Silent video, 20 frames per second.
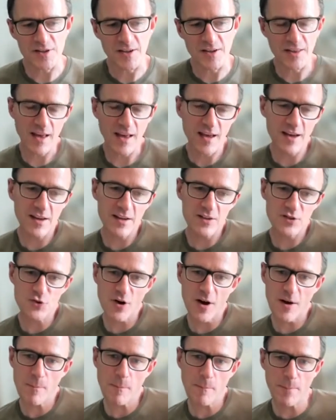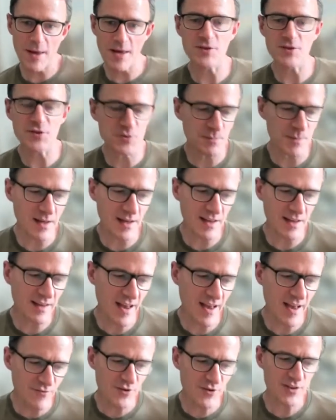Are they going to try and pitch me
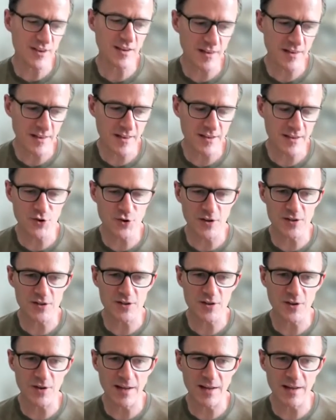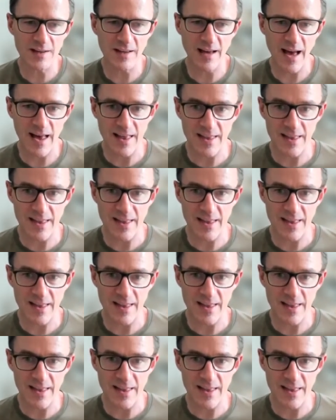everything that they're trying to doing?